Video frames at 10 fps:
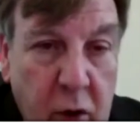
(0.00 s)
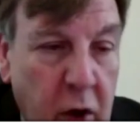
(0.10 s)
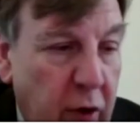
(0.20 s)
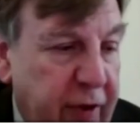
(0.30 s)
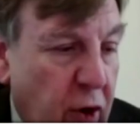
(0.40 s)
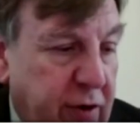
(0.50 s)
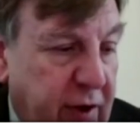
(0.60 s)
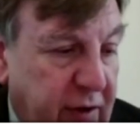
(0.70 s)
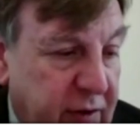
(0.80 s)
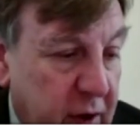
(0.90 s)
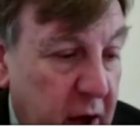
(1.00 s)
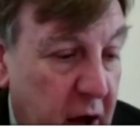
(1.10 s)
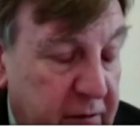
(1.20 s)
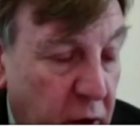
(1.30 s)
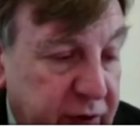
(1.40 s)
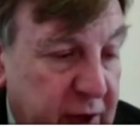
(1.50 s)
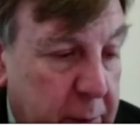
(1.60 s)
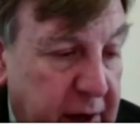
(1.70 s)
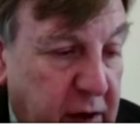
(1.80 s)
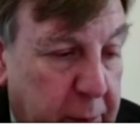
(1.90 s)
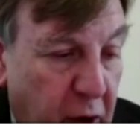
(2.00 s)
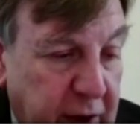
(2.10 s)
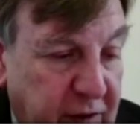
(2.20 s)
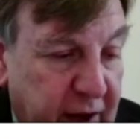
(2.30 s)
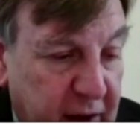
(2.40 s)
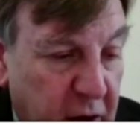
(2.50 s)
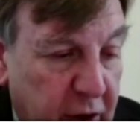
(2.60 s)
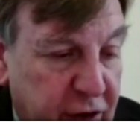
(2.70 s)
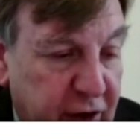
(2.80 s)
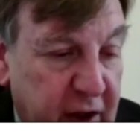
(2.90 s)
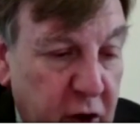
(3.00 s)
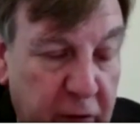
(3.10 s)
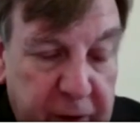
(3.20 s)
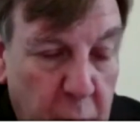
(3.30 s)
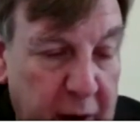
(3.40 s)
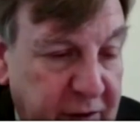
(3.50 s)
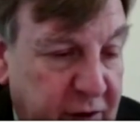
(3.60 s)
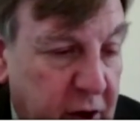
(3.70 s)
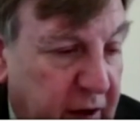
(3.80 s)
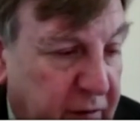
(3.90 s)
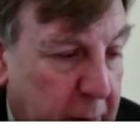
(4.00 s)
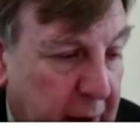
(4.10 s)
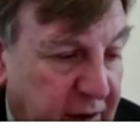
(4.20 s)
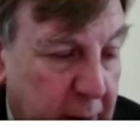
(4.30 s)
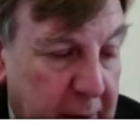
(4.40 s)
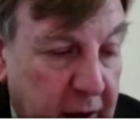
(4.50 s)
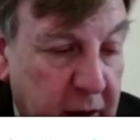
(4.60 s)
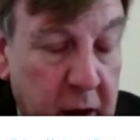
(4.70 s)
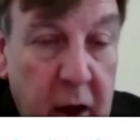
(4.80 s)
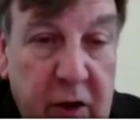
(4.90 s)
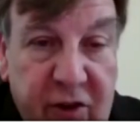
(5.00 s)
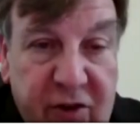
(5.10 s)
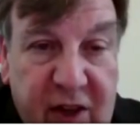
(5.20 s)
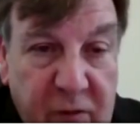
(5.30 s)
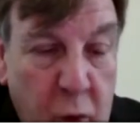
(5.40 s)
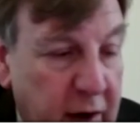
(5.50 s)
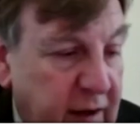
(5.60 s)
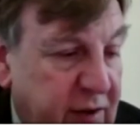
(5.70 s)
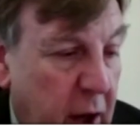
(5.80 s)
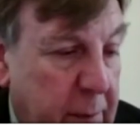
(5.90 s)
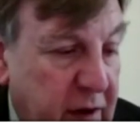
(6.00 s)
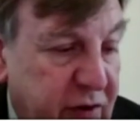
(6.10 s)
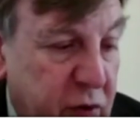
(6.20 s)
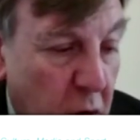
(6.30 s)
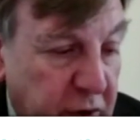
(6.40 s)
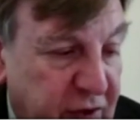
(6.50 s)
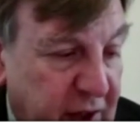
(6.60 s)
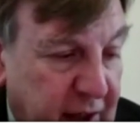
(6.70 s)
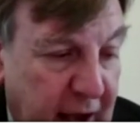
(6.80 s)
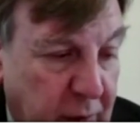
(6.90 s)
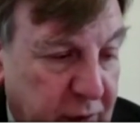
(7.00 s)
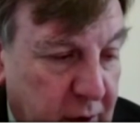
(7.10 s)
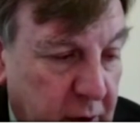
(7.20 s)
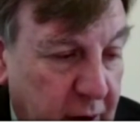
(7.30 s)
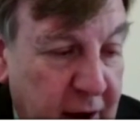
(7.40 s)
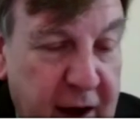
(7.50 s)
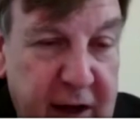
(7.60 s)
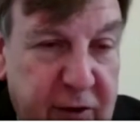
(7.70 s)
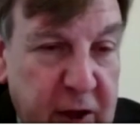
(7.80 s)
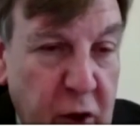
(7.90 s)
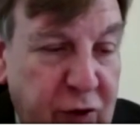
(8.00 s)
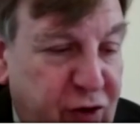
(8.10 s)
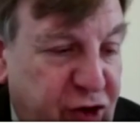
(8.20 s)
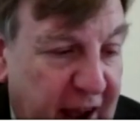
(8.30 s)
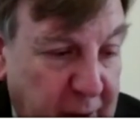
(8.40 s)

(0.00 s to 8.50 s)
Local authorities have also been deploying technology in novel ways during the pandemic. Just to give one example, Swansea Council has used